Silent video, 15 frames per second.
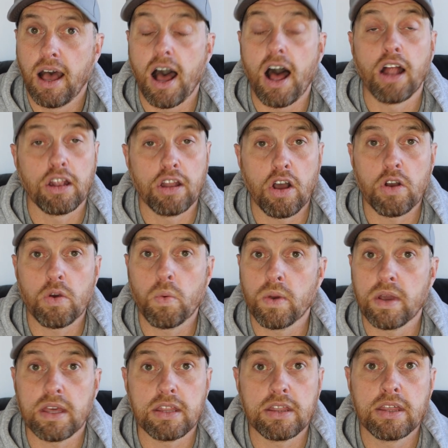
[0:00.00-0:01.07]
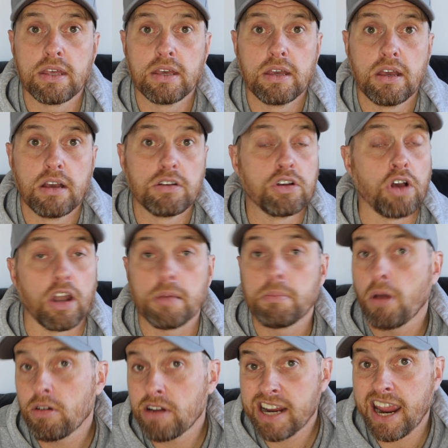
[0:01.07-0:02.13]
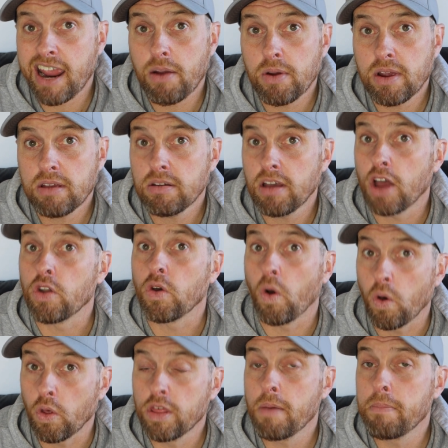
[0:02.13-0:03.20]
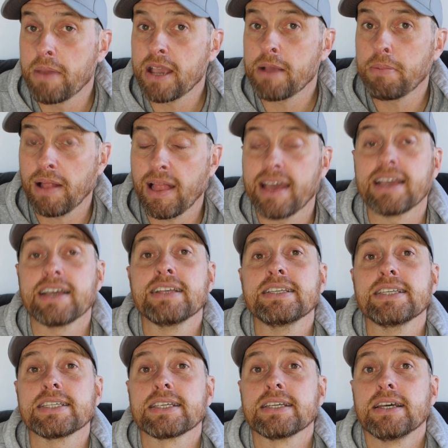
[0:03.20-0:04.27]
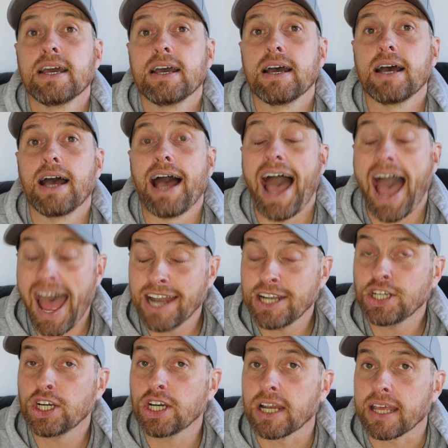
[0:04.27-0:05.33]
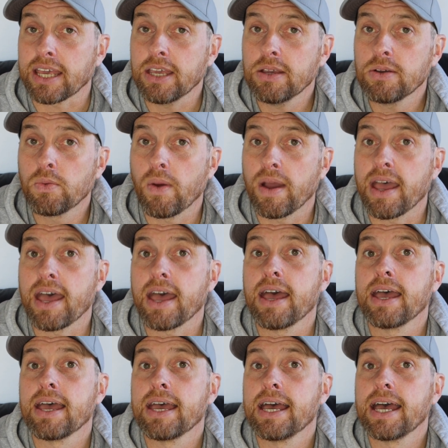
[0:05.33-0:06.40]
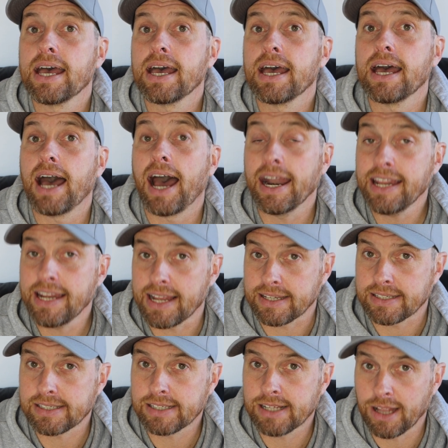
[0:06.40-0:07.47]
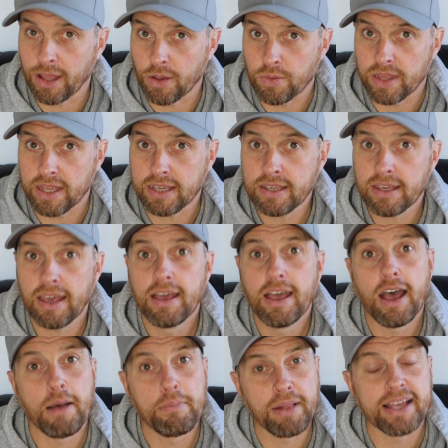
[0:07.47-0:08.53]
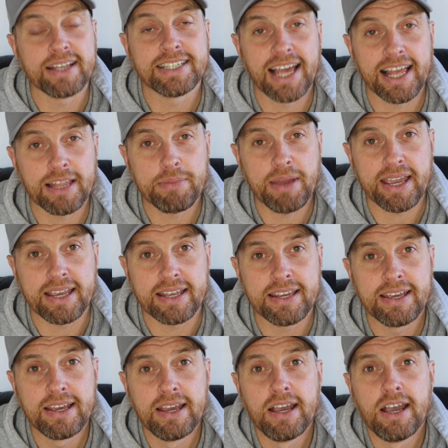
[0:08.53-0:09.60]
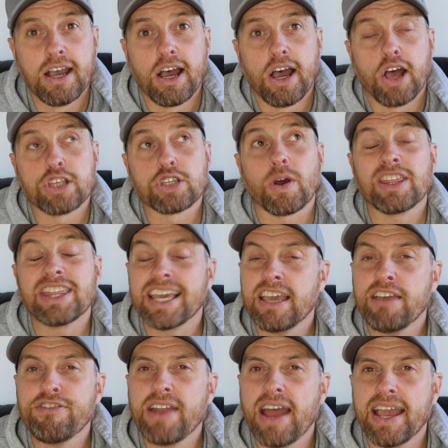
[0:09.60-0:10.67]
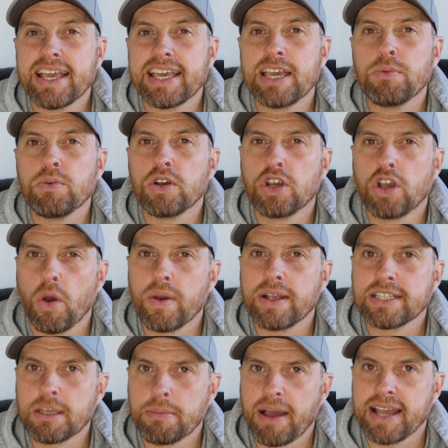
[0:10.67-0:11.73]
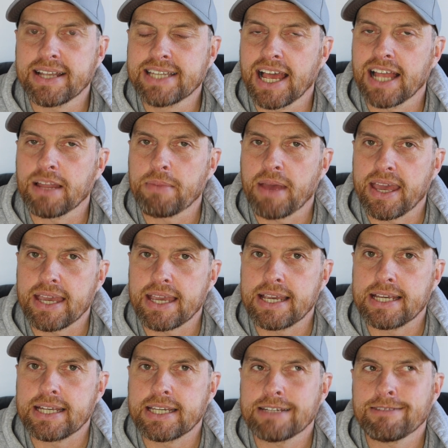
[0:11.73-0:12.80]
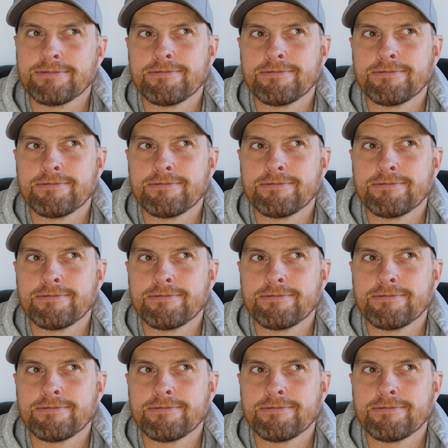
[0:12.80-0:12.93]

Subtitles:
along with Colin Morikawa and other big players actually wear Adidas clothing and play Taylormade. So I think if Nike were going to buy Taylormade,